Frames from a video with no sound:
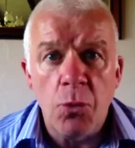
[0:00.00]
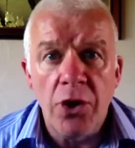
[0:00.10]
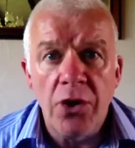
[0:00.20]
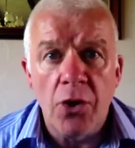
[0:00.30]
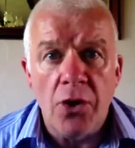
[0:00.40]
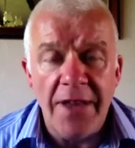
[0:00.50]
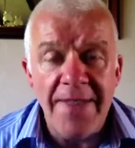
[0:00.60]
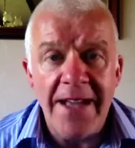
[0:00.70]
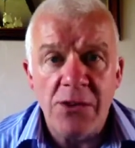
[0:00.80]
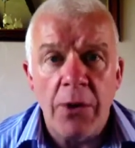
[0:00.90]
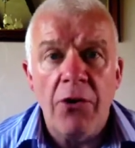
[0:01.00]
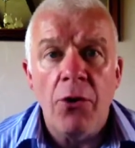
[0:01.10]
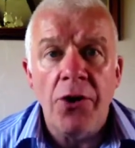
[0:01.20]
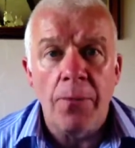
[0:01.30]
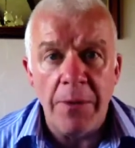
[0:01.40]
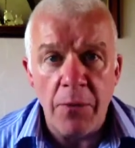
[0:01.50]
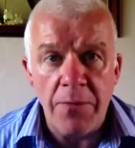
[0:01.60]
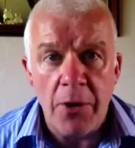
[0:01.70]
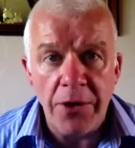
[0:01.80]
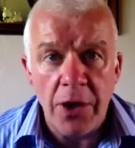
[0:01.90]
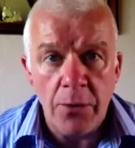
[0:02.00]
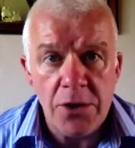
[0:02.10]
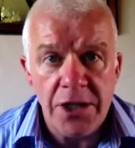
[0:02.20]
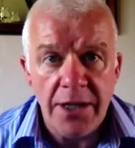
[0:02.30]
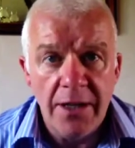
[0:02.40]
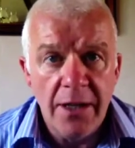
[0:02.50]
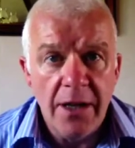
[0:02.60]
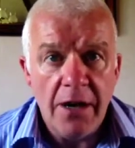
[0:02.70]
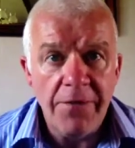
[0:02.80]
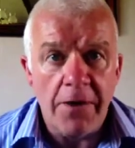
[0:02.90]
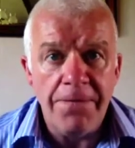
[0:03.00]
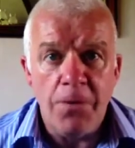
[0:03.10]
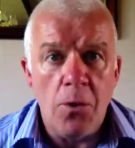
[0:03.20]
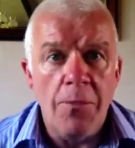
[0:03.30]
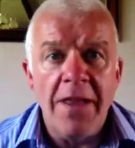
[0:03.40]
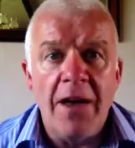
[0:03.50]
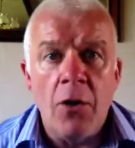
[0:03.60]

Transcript: work on and that's where I come in with my coaching. I've got a formula that